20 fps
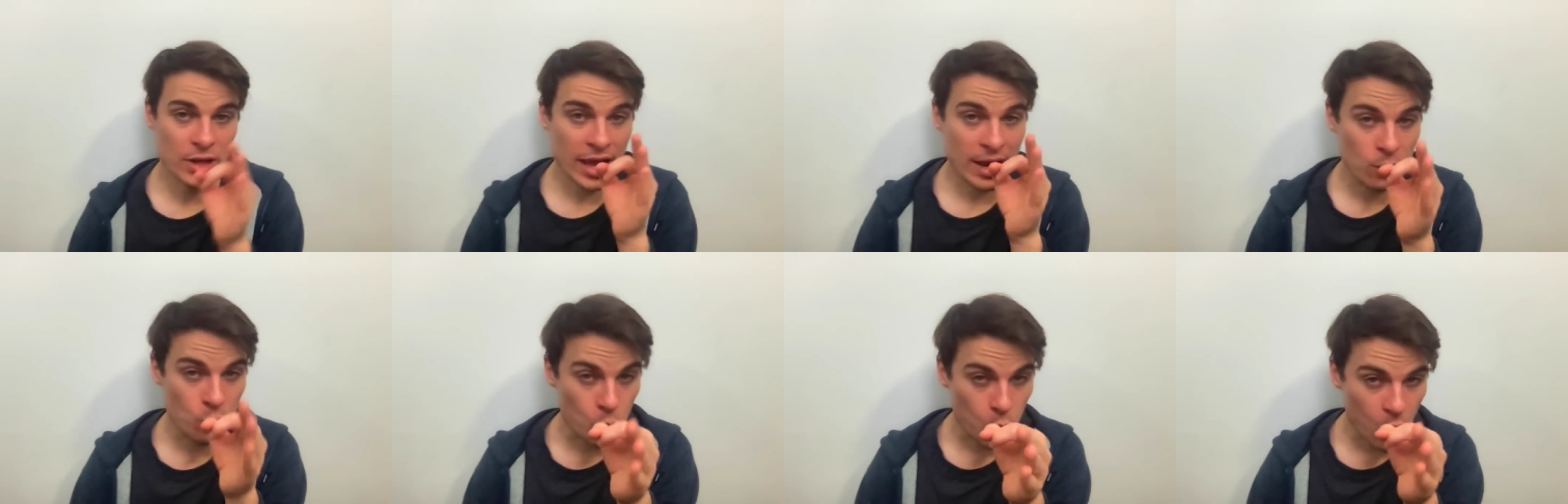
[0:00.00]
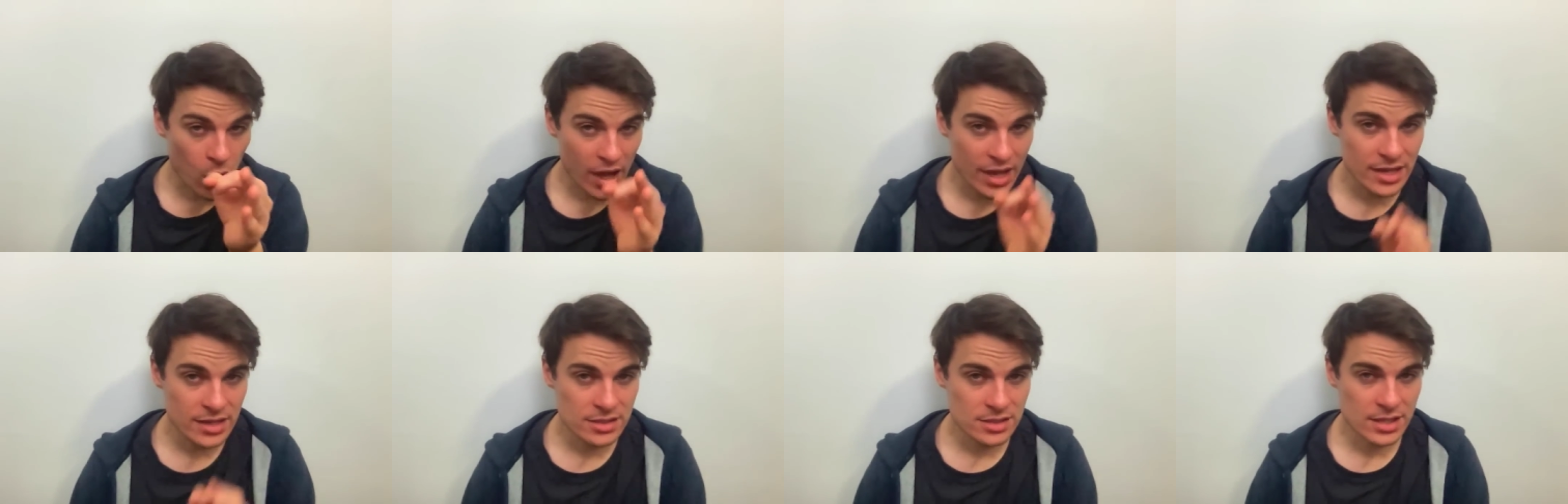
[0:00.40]
And
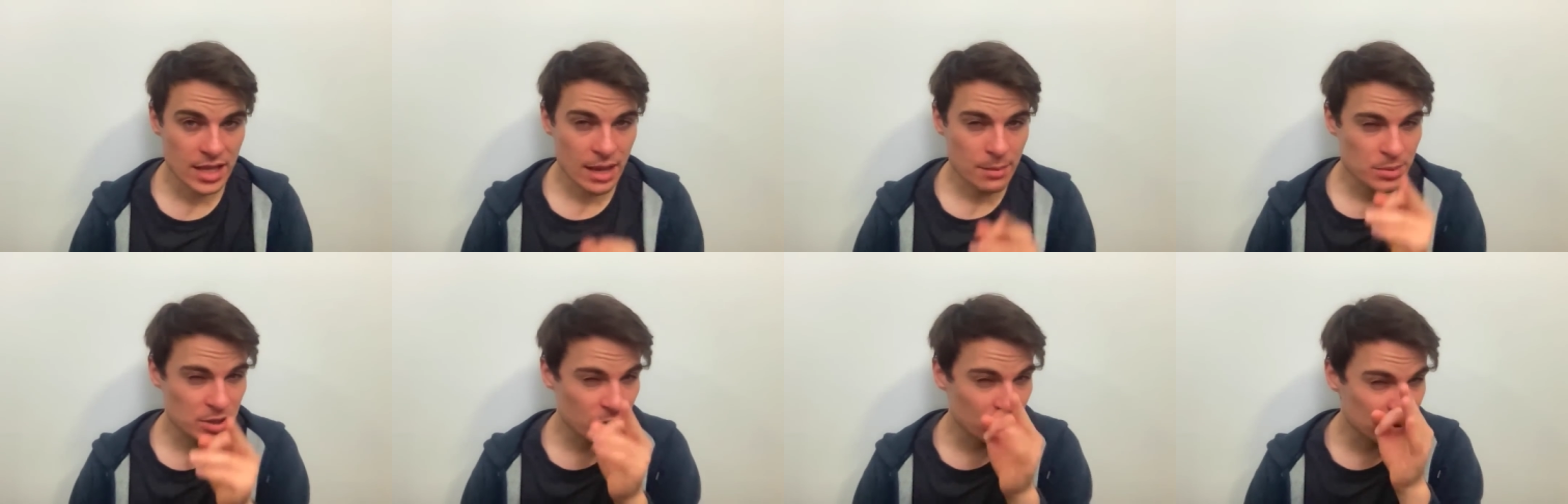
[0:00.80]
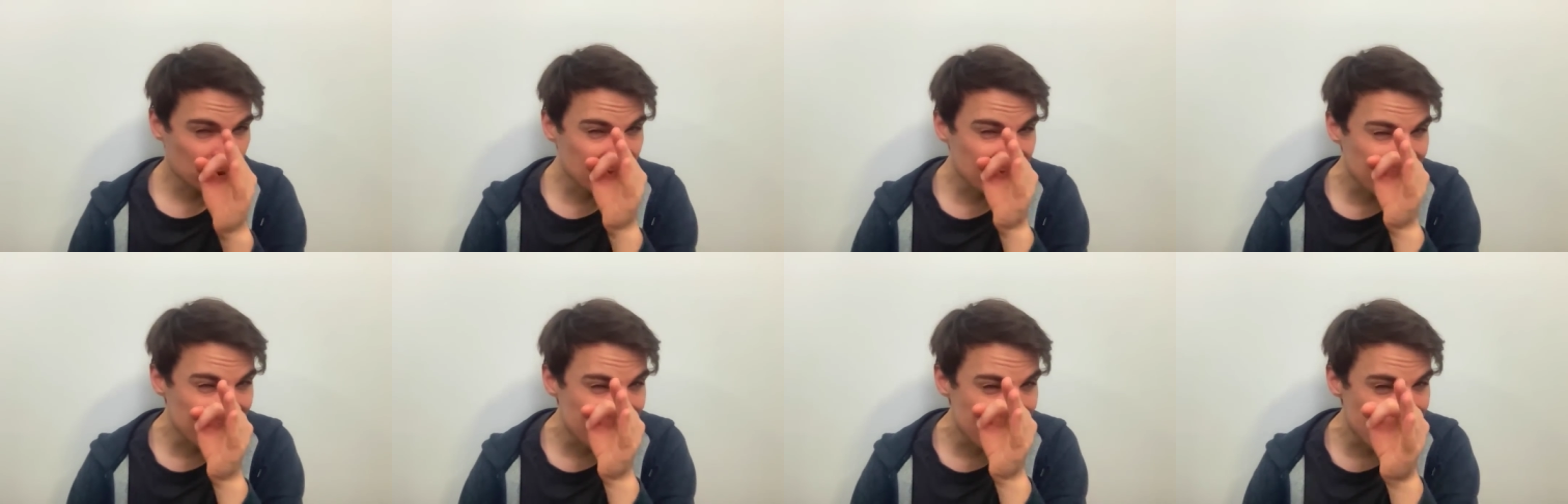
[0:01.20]
why is that? Because
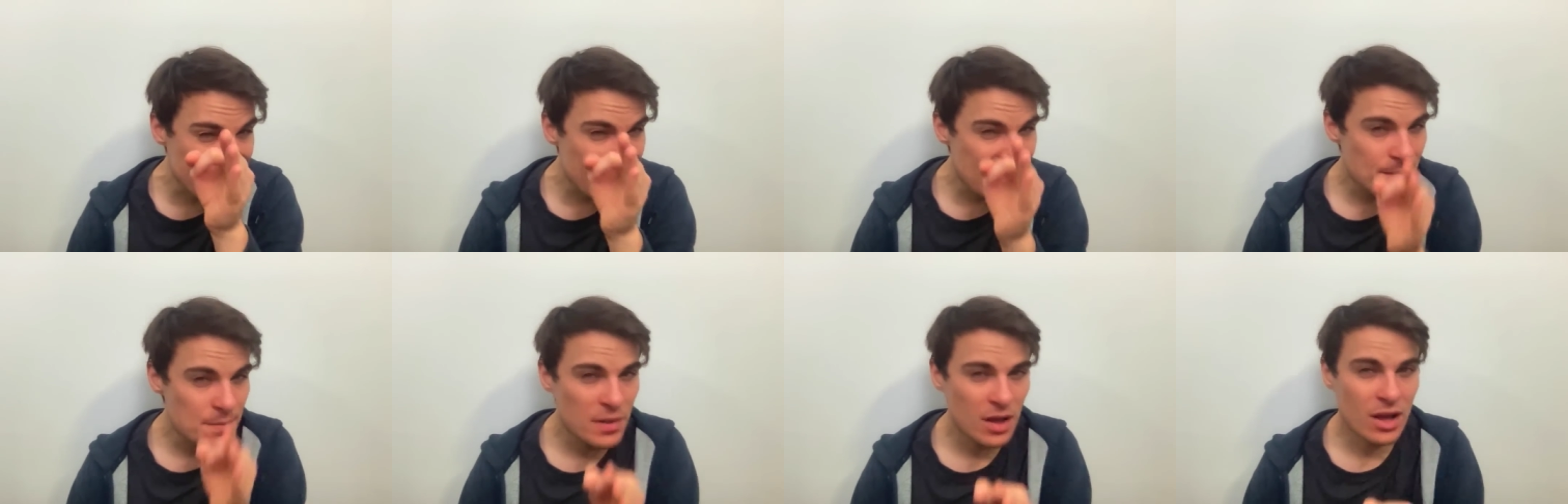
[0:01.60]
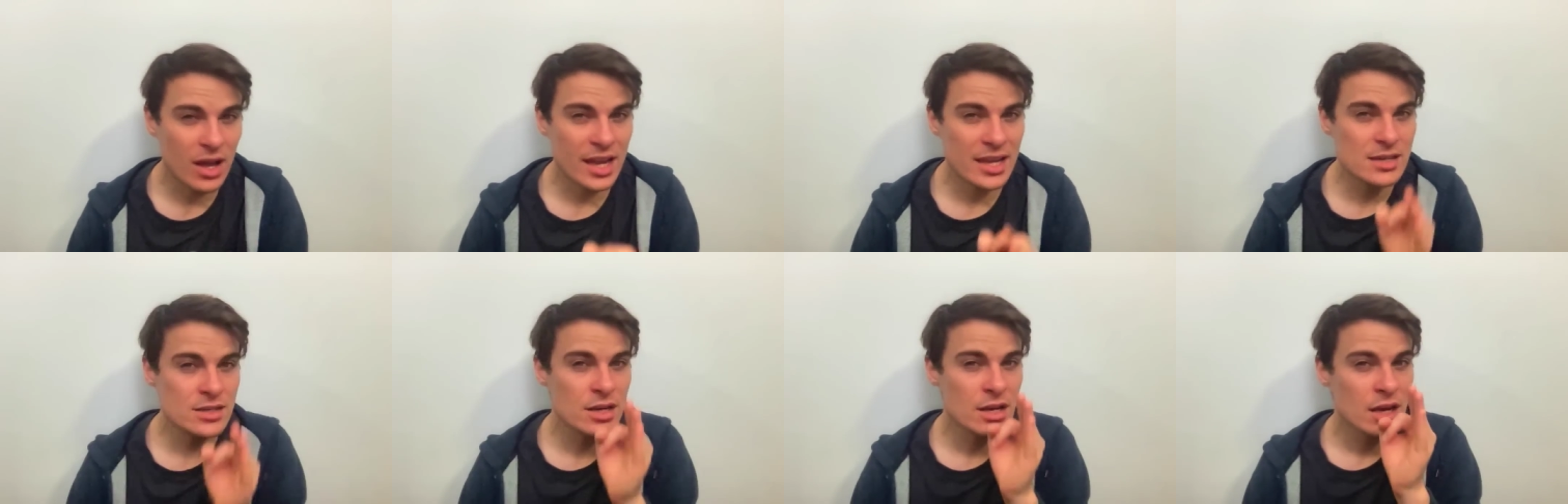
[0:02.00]
in their
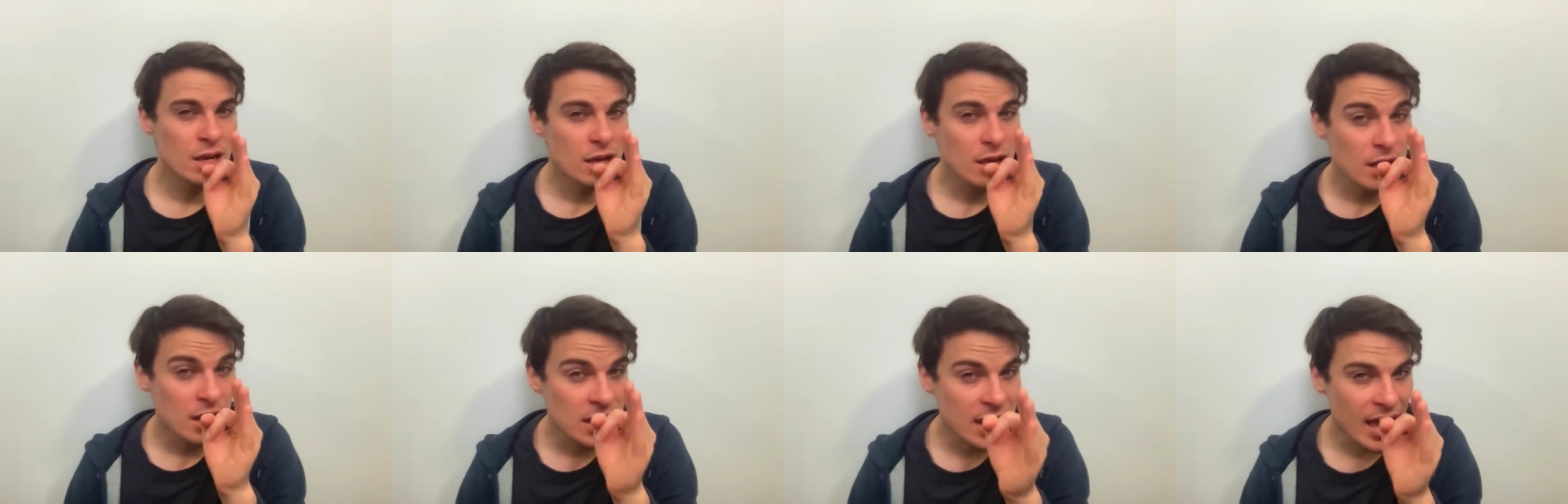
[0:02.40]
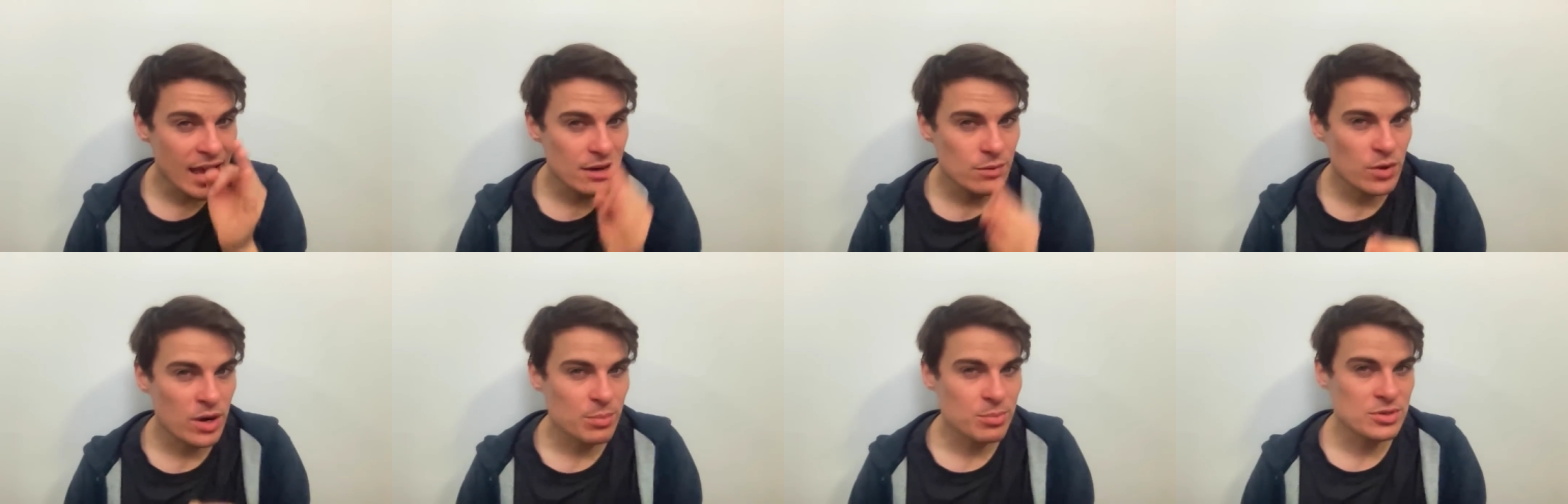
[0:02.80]
mind,
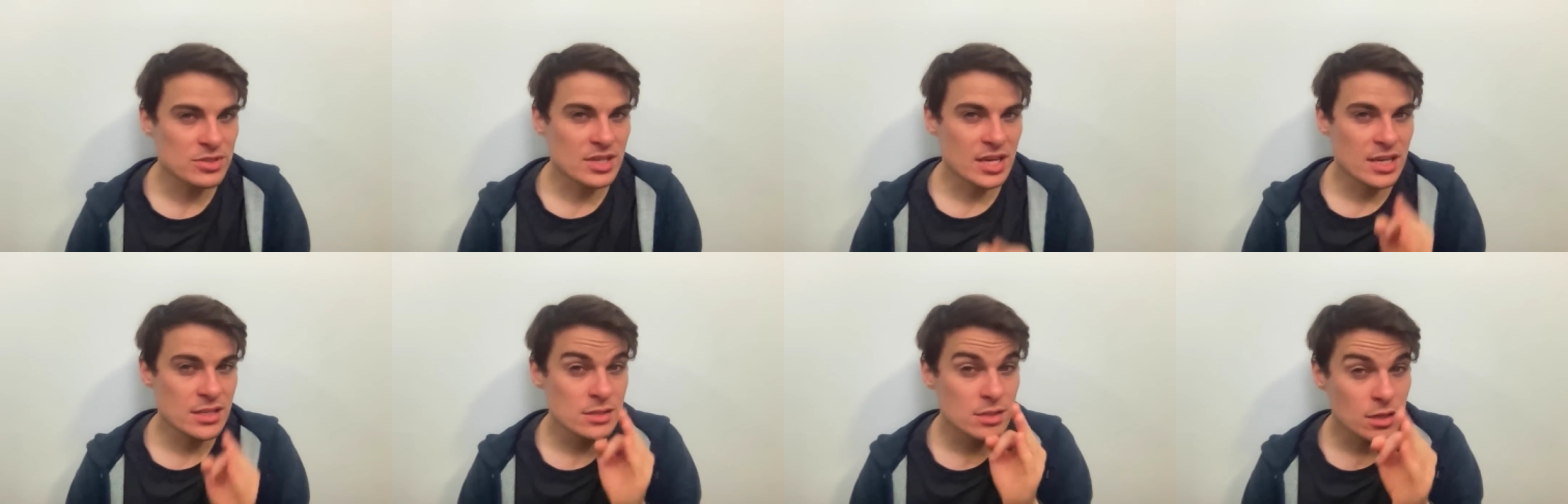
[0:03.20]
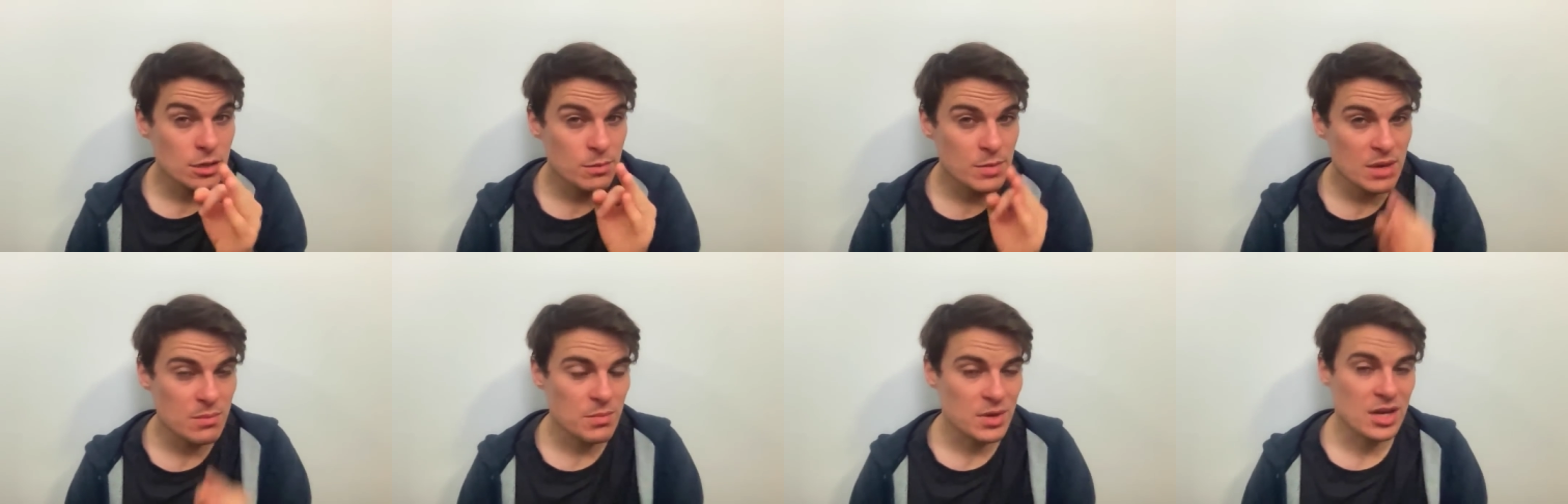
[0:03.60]
that represents
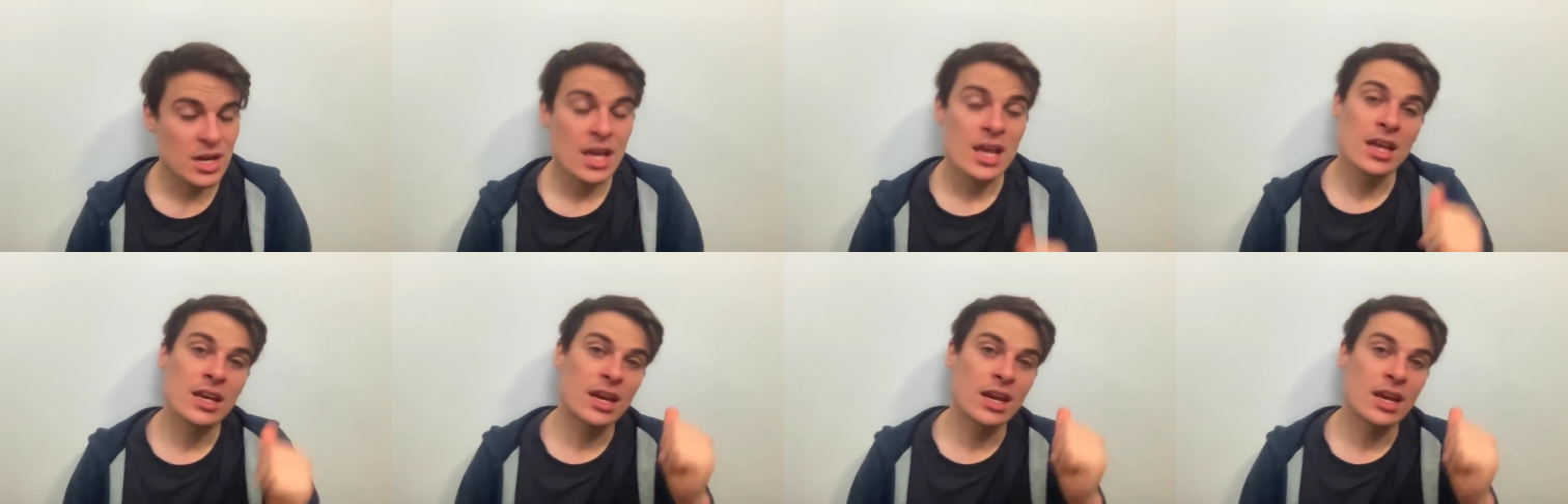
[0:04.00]
commitment.